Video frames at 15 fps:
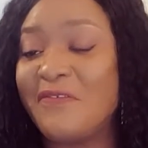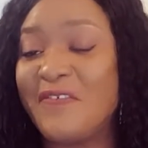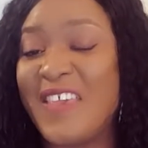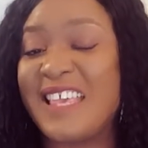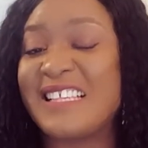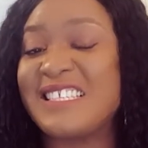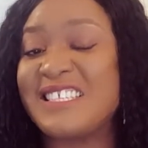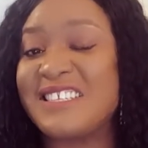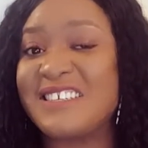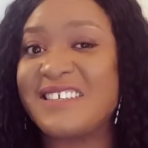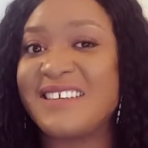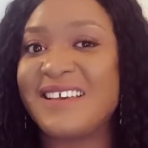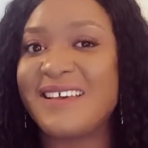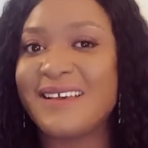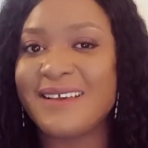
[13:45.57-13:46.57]
fixed.
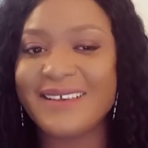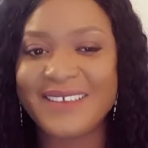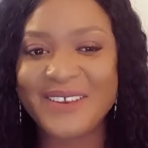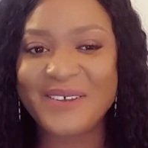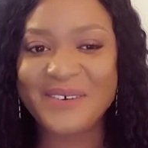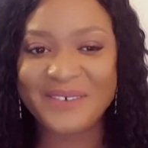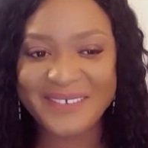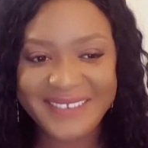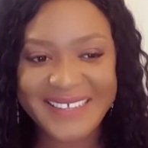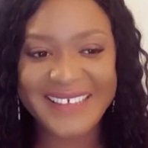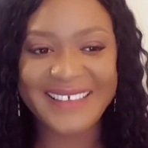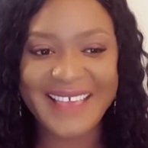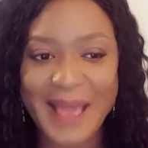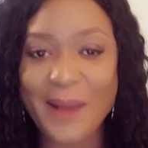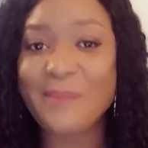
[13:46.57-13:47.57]
You know,
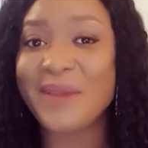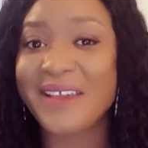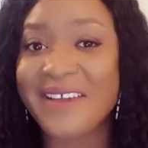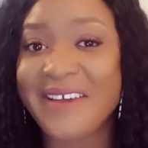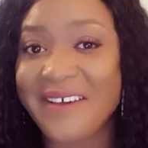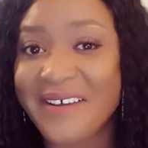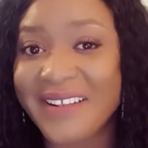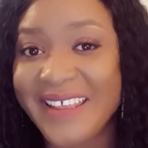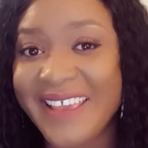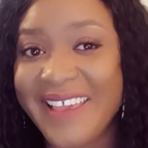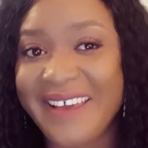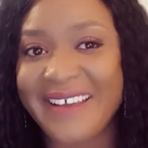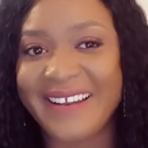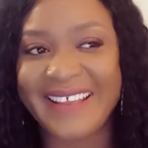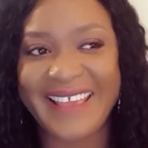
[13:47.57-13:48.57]
I'm a girly
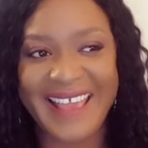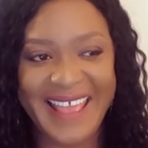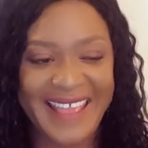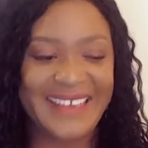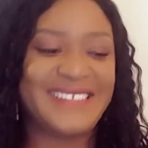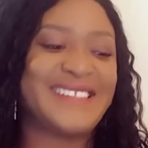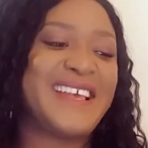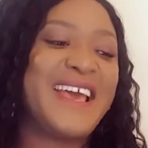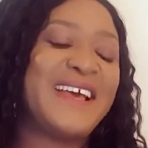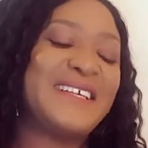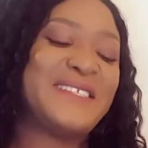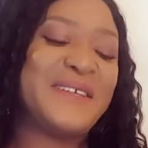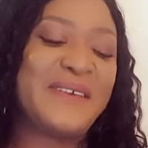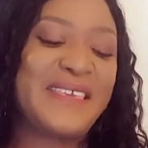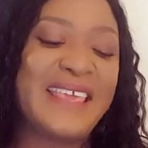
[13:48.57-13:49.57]
girl, guys.
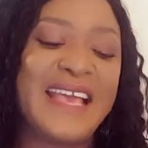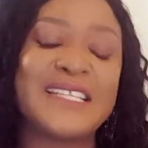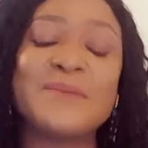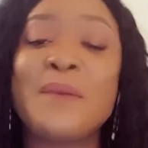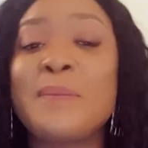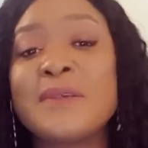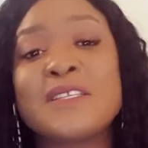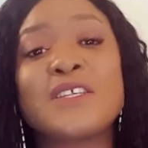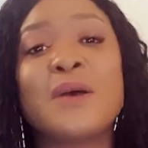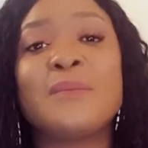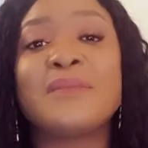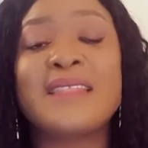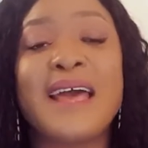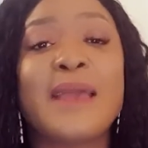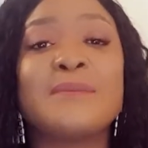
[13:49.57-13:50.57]
So yes, maybe
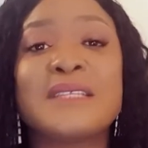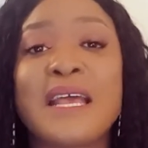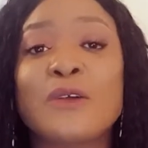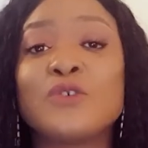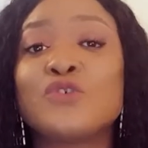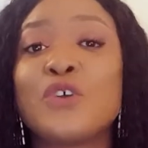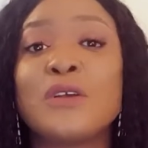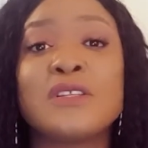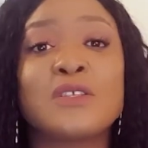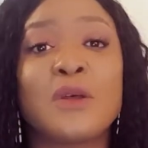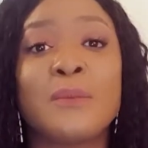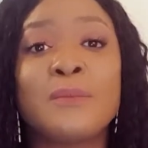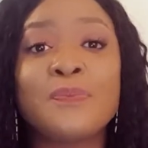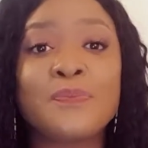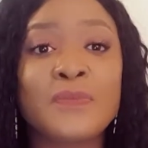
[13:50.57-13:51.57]
sometimes I could throw in
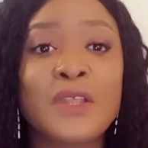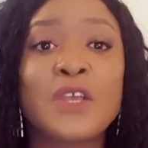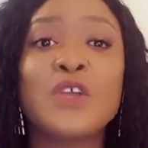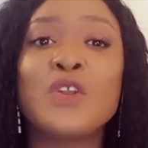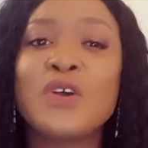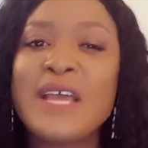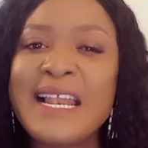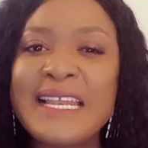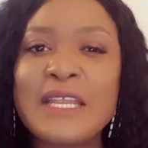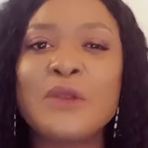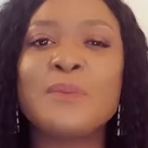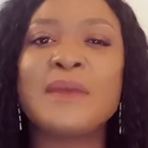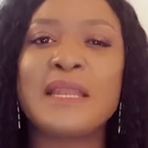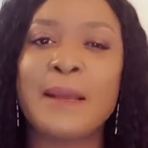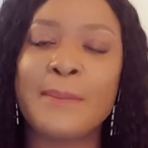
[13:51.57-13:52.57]
some, you know, a
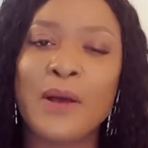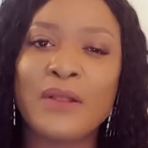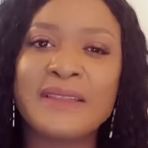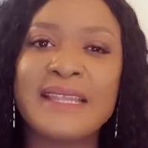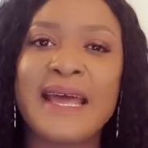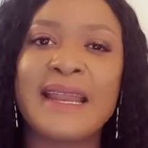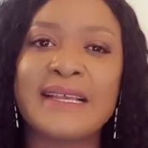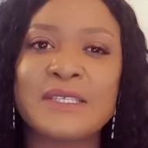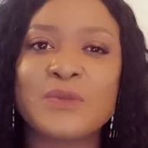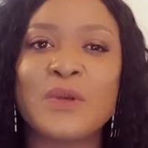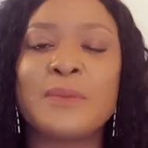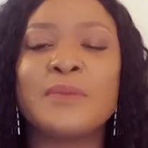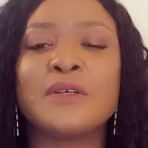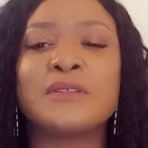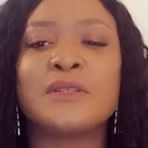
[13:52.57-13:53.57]
little bit about that as
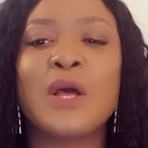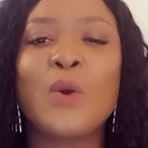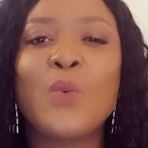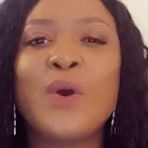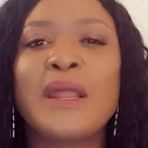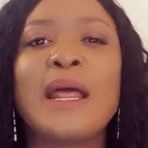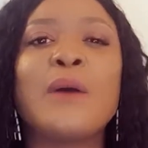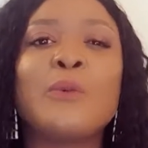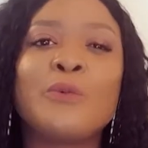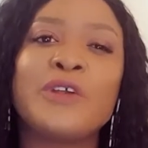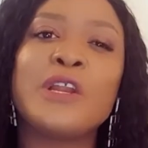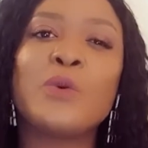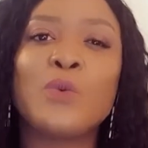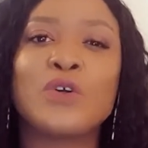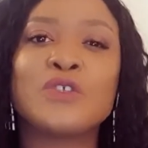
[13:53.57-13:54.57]
well. But what I
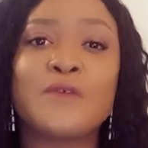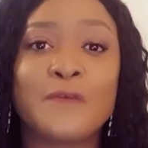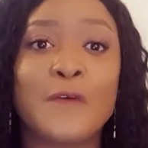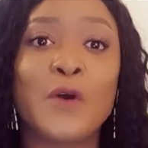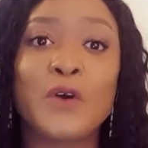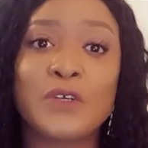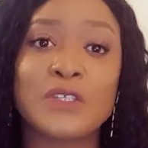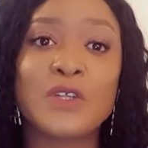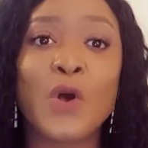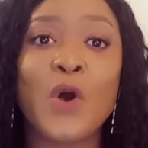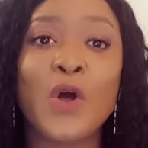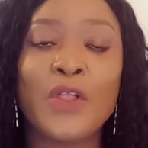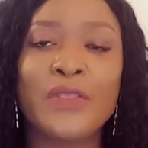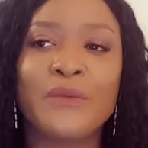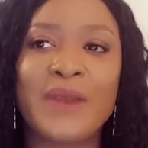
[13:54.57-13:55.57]
really want to focus
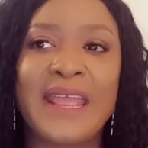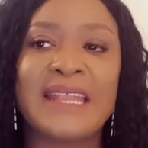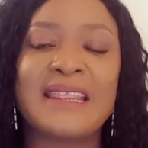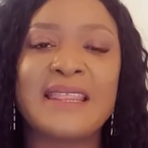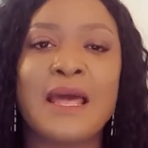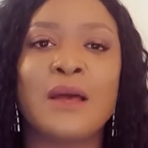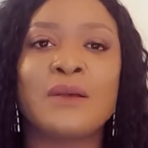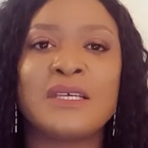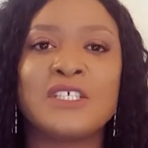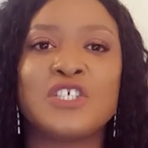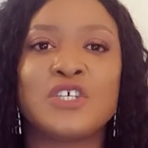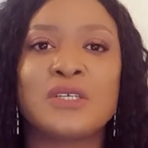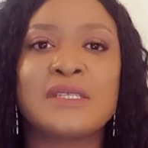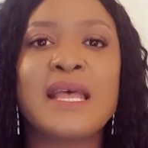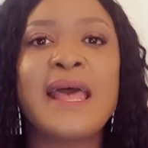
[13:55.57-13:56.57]
on right now is
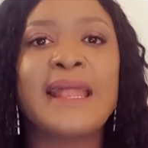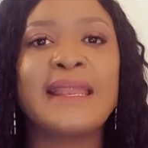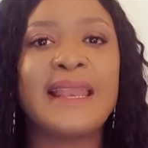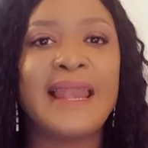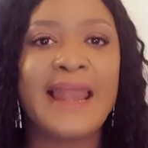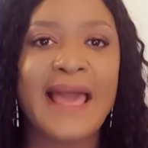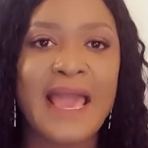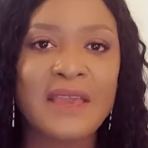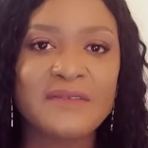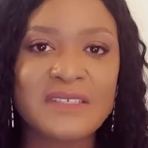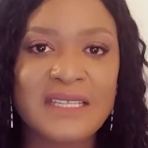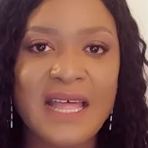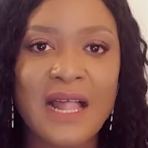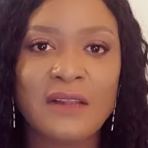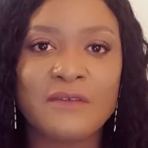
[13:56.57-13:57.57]
just the
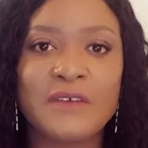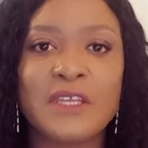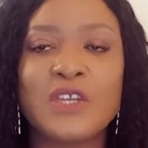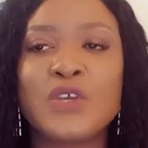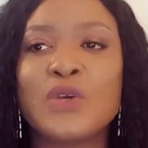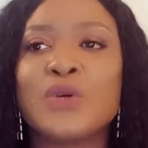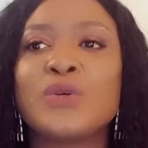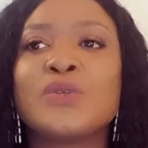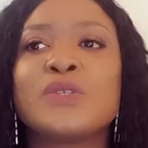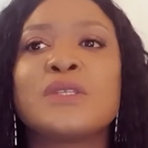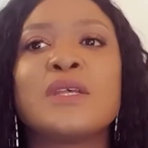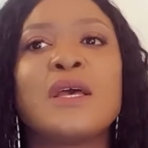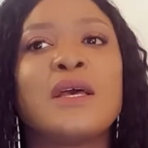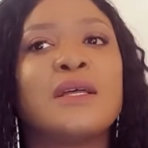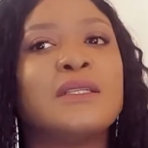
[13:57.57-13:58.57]
lifestyle
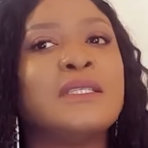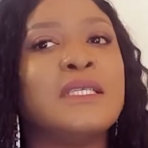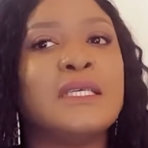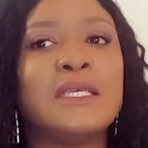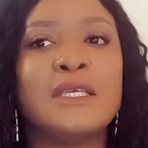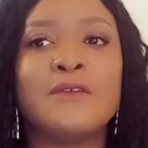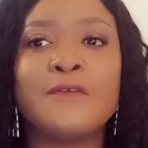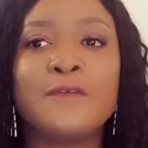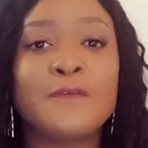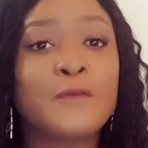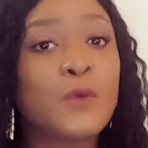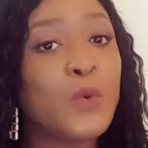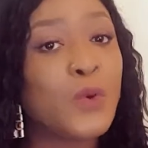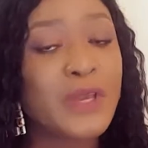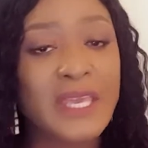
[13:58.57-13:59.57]
videos, the
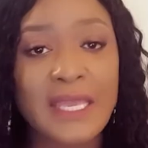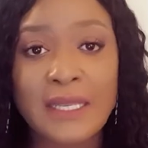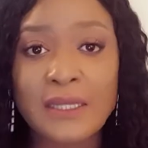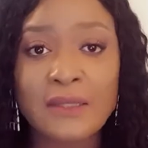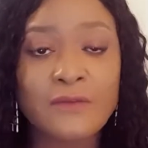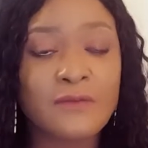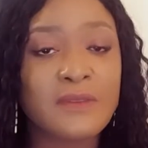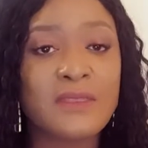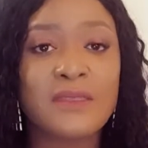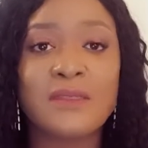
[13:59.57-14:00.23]
cooking